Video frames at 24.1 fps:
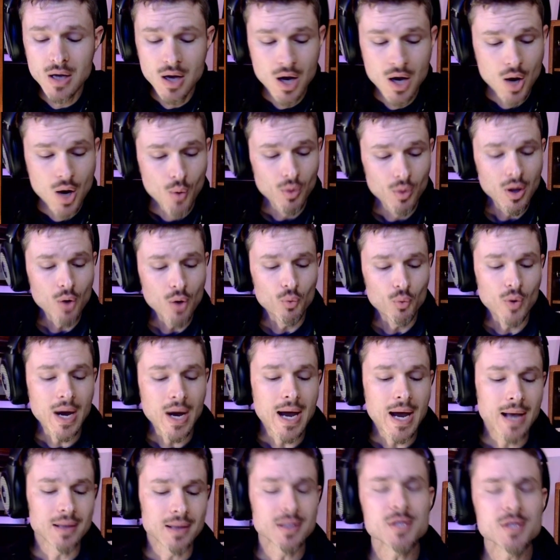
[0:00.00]
Well, all
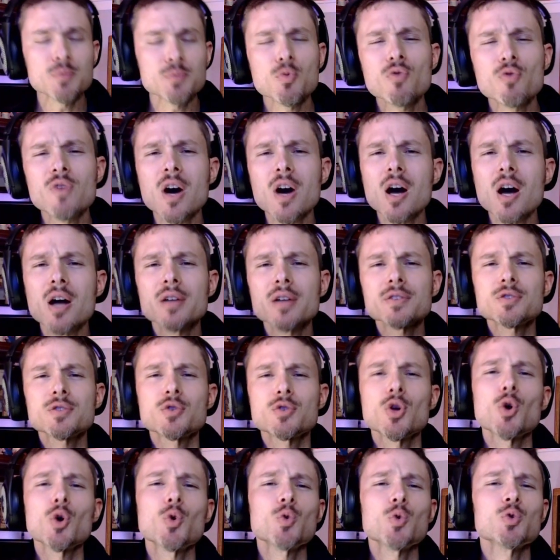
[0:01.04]
right, let's move on to
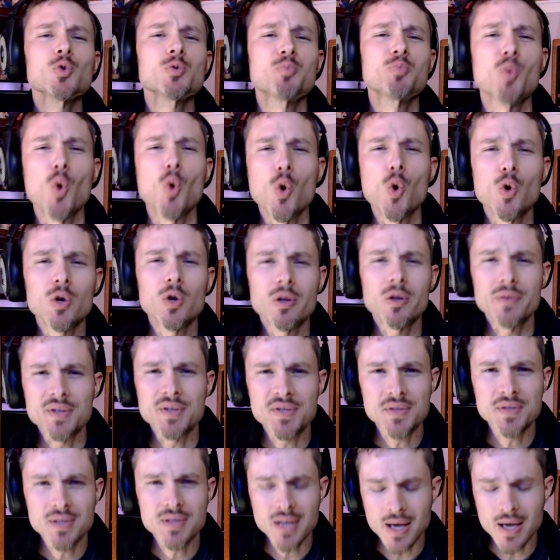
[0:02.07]
those born on this
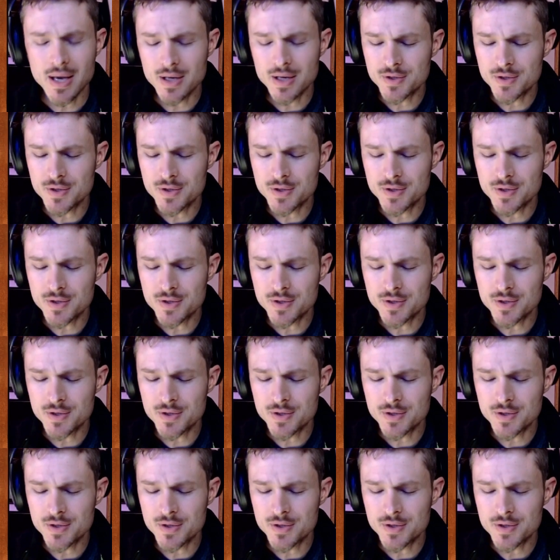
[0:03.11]
day